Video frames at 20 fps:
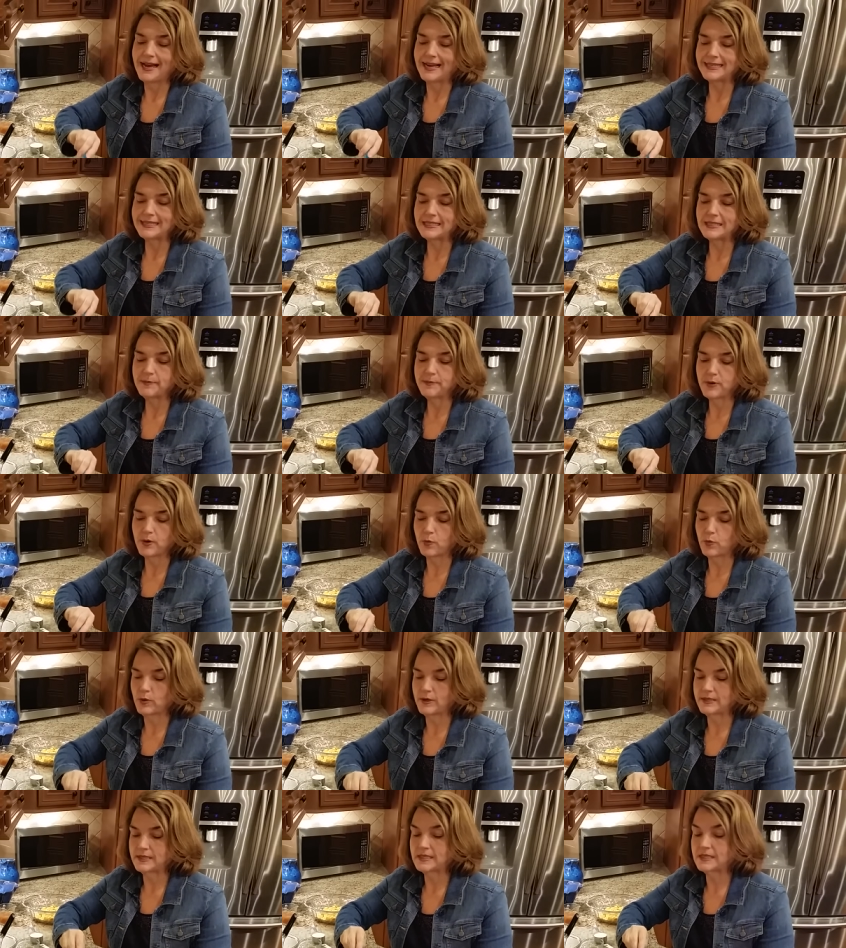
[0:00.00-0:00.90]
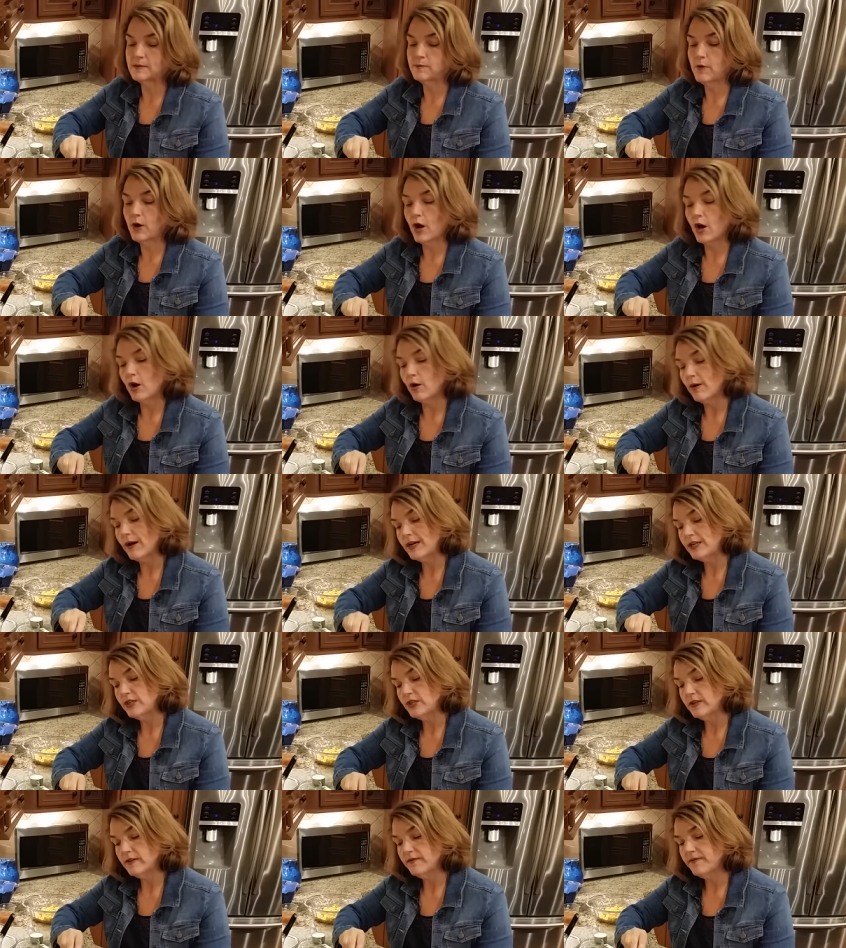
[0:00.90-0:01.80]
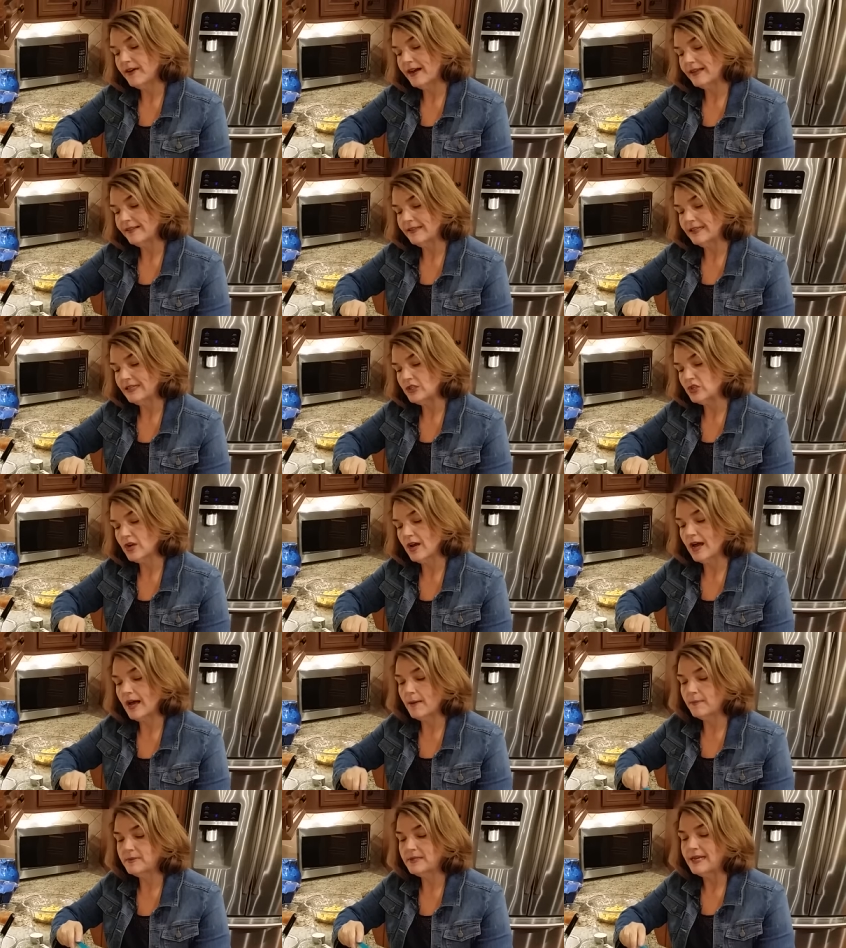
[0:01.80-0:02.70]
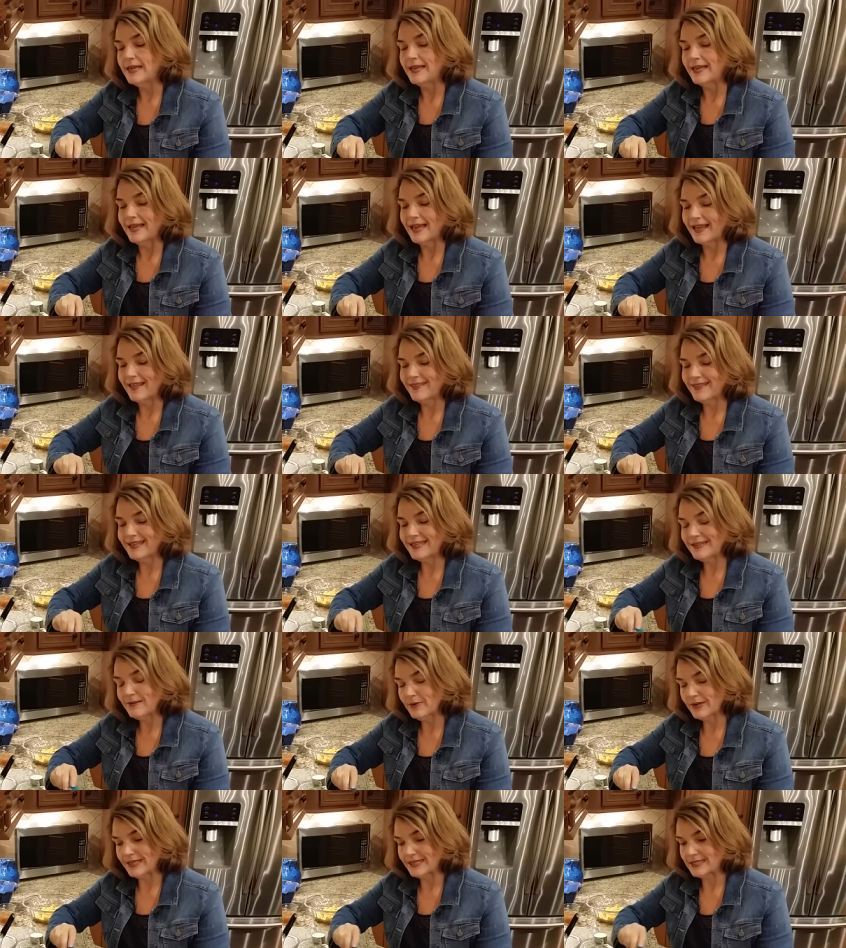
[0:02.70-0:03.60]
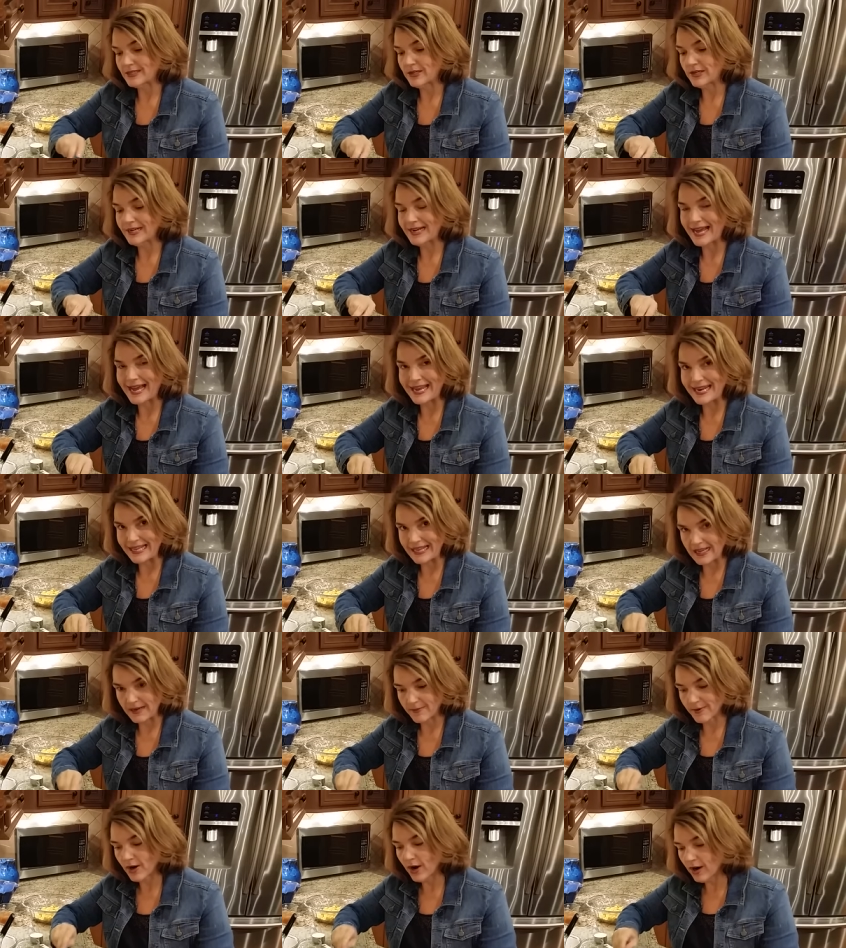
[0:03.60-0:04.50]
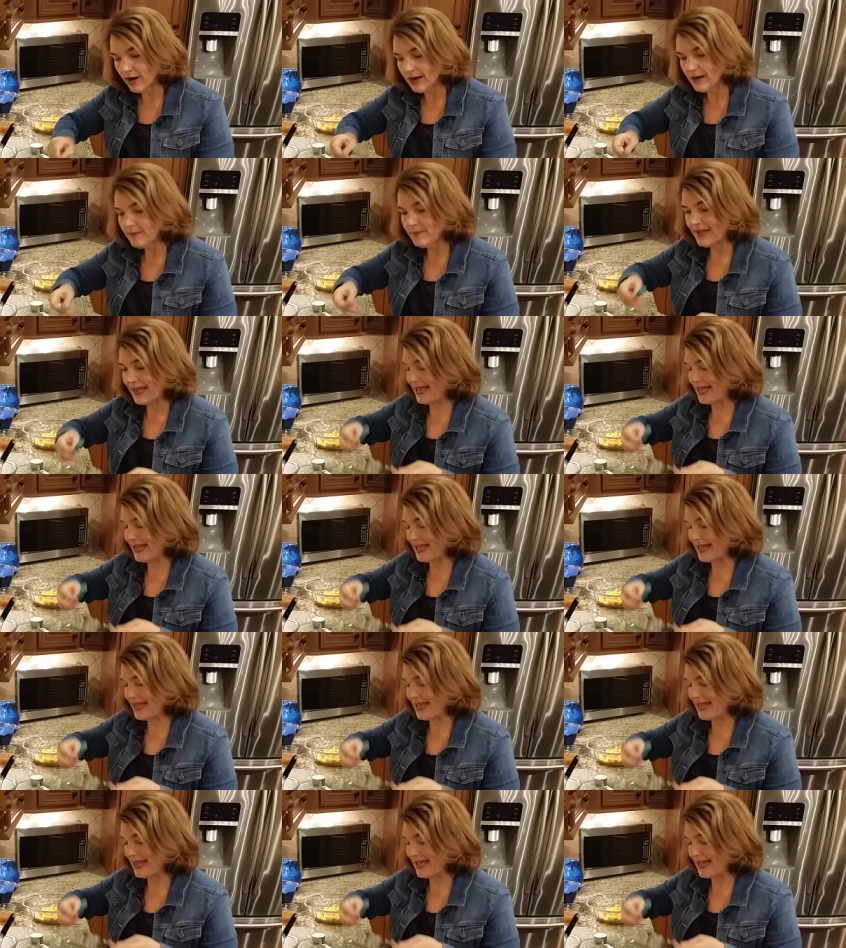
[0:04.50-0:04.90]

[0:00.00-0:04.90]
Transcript: I did put one small onion finely chopped, and then when I started adding up carb